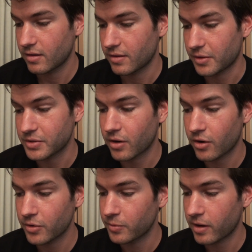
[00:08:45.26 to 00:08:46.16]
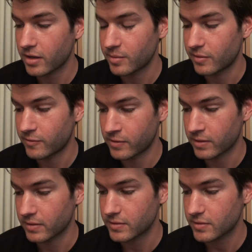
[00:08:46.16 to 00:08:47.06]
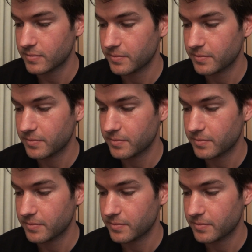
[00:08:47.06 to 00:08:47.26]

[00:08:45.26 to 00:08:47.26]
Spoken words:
There's hard riding before us.